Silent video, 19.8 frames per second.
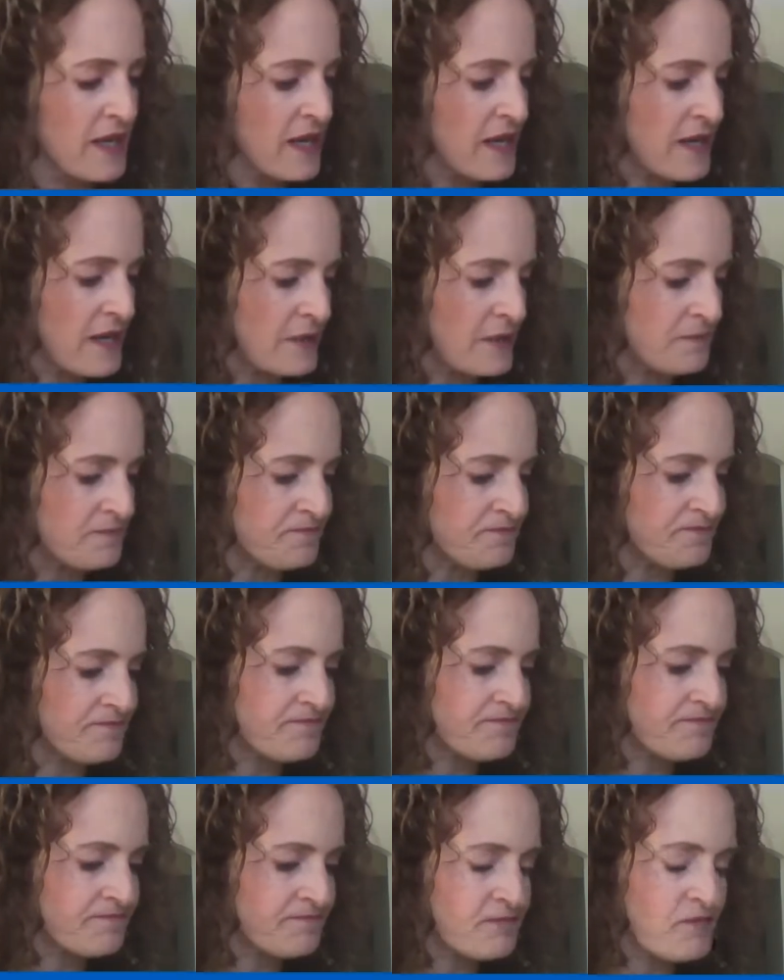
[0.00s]

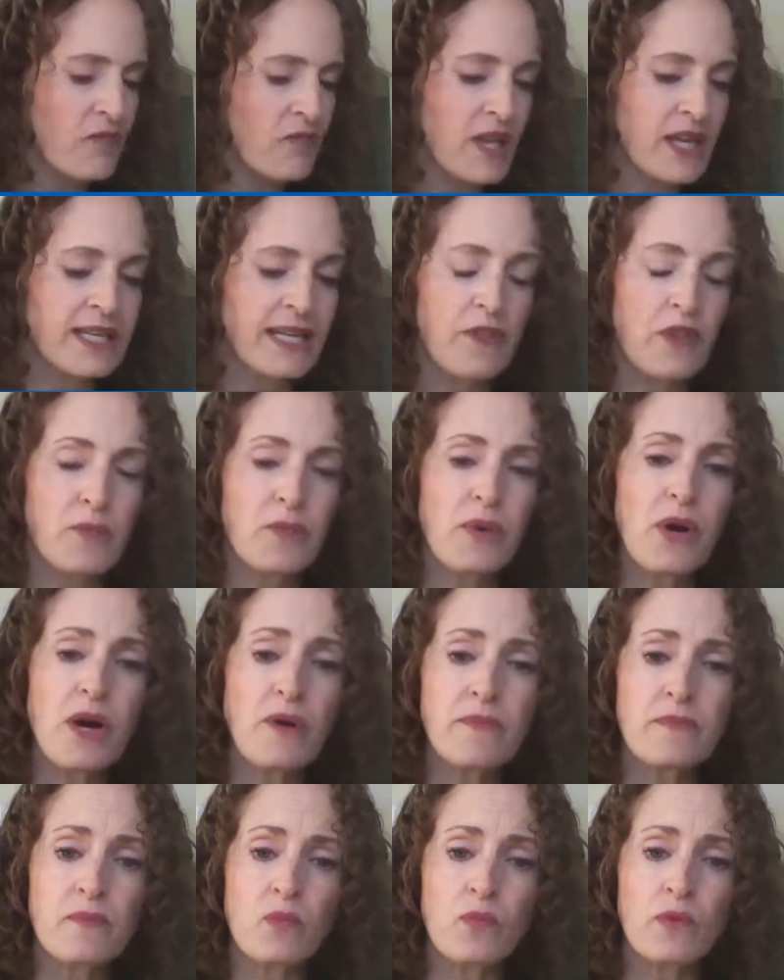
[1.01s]
Now, the
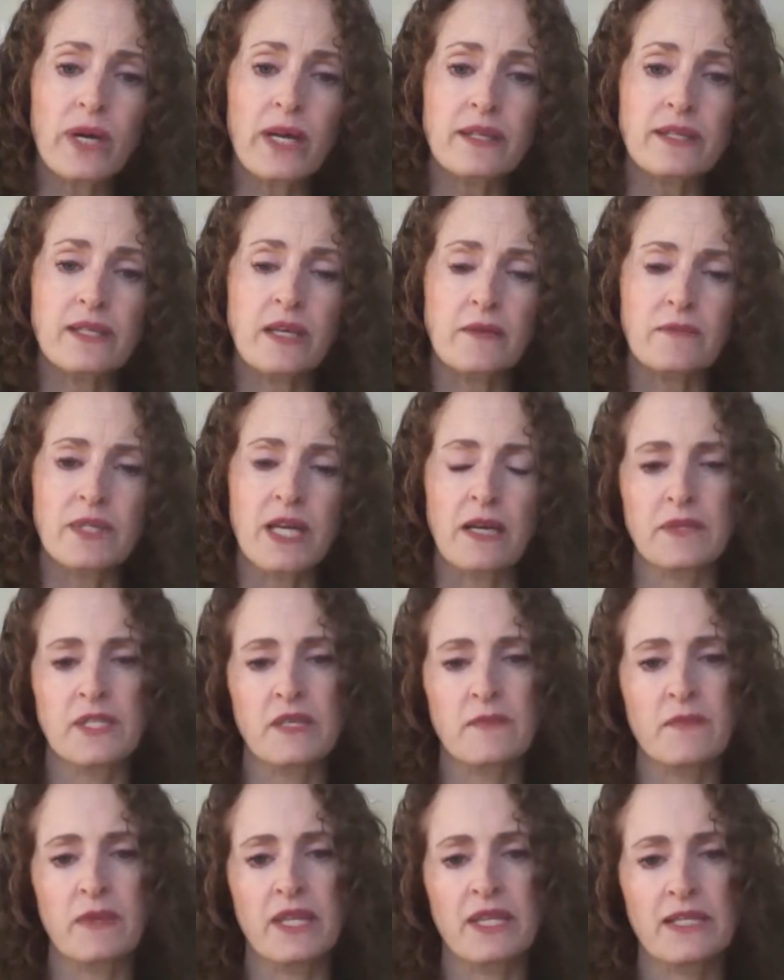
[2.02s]
problem with sometimes
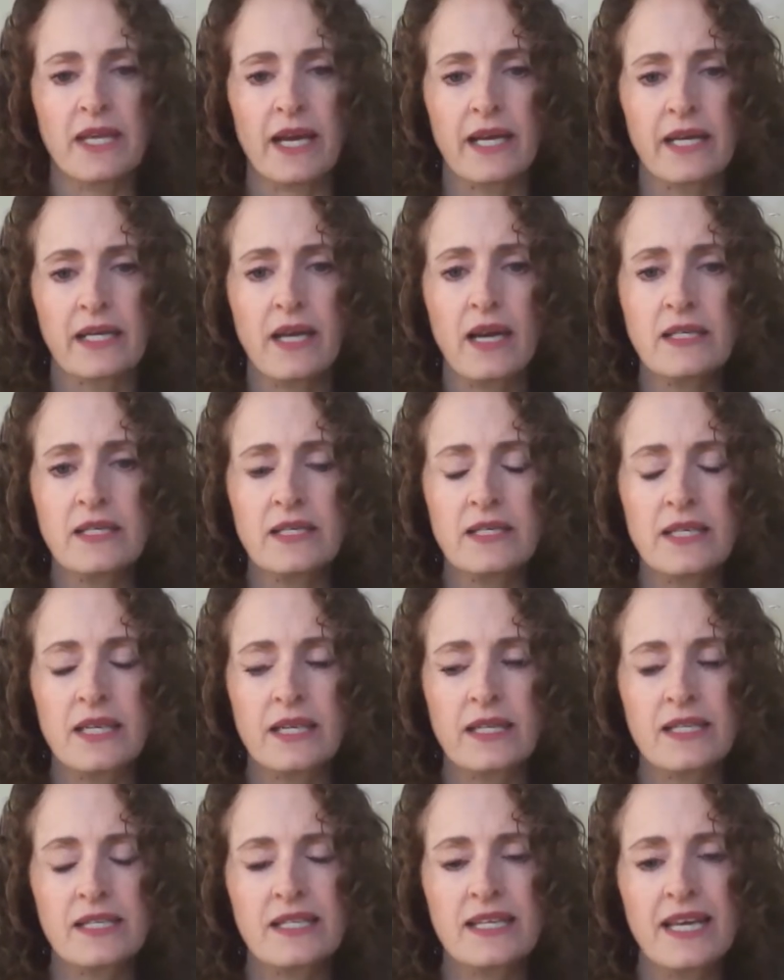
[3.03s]
some of the
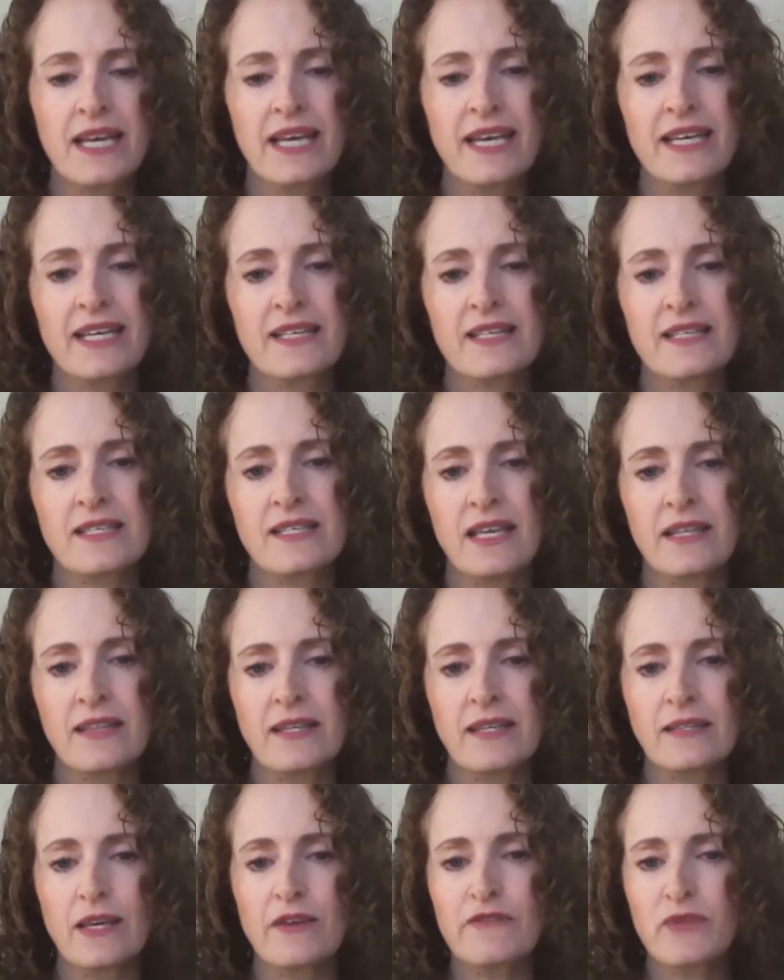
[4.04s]
diagnostics is that
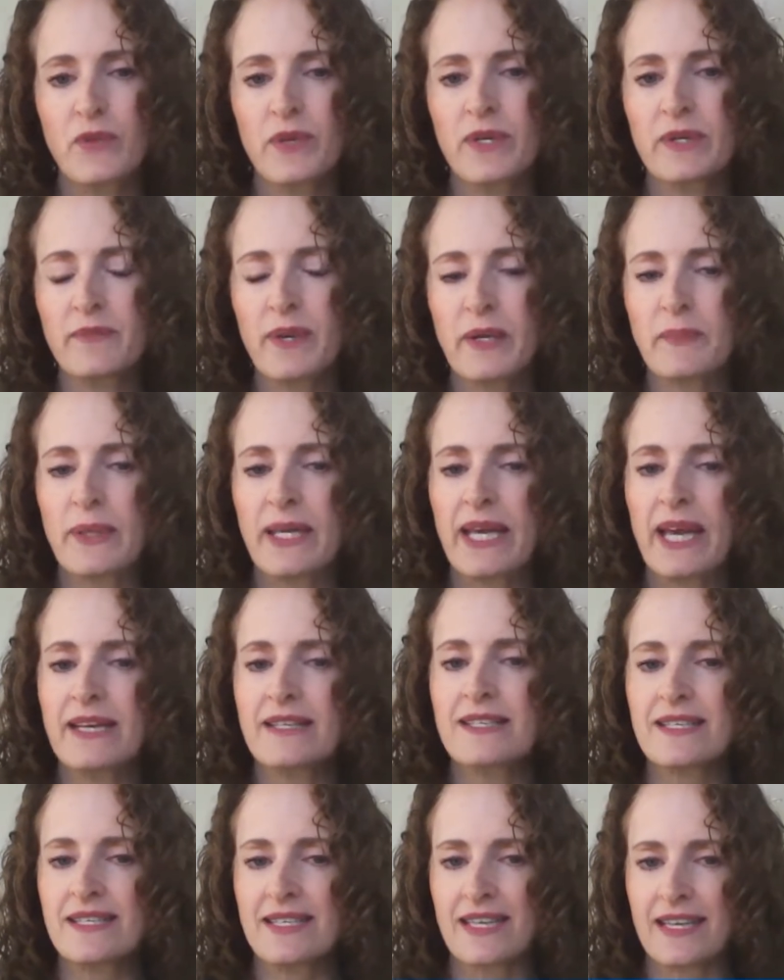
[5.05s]
the loved one might be
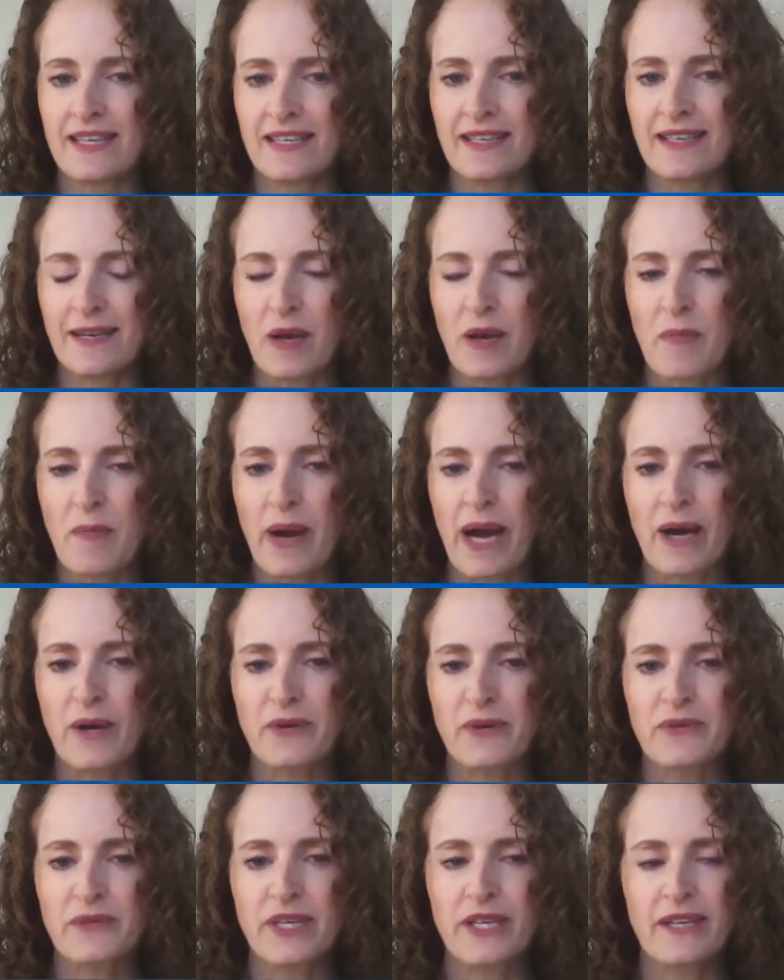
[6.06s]
hesitant
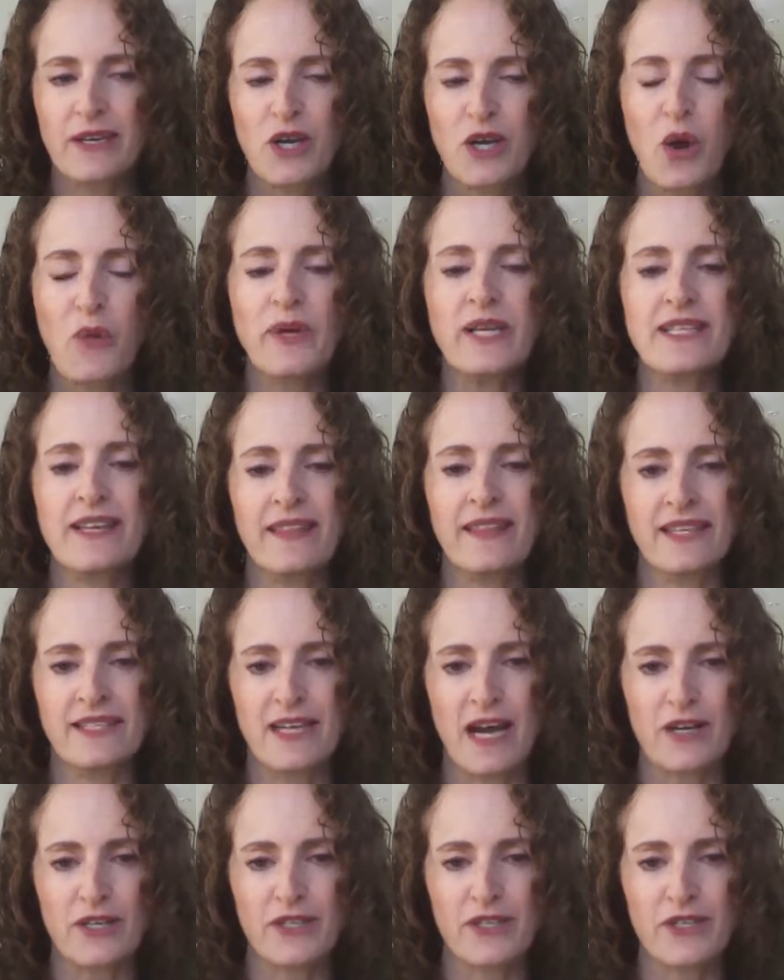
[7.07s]
about going to the
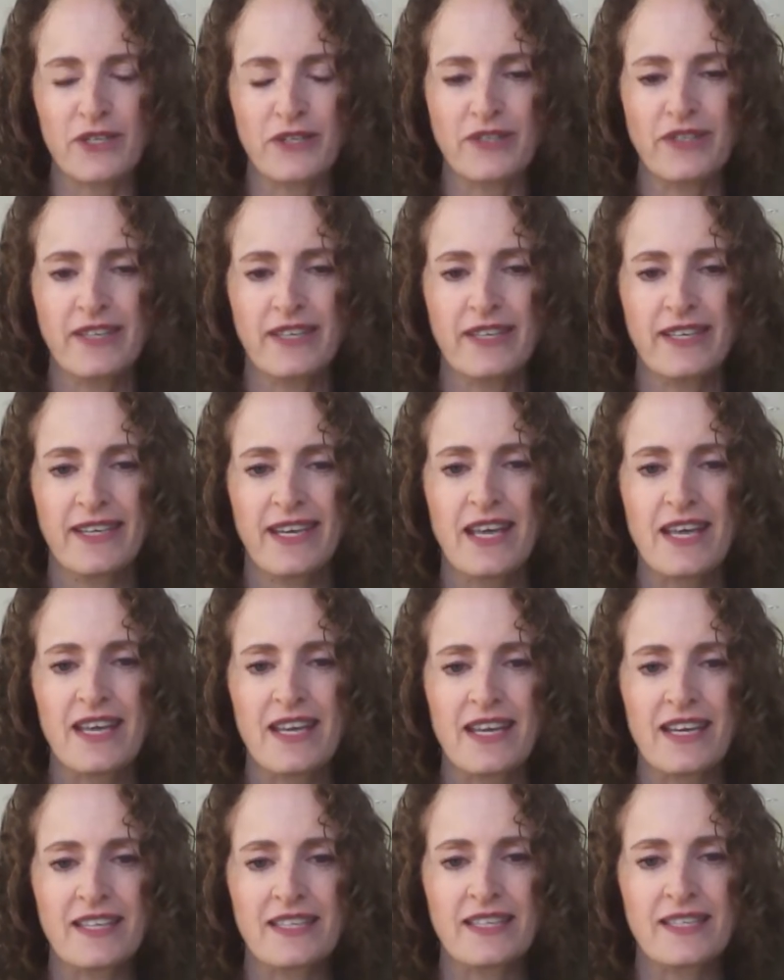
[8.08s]
doctor
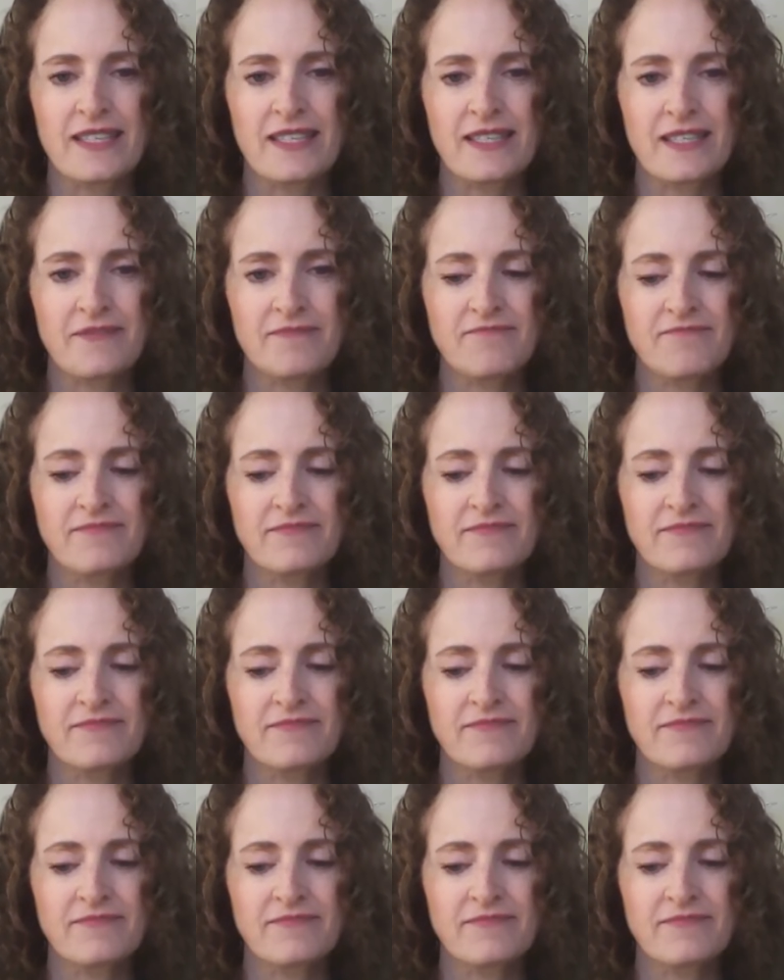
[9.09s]
and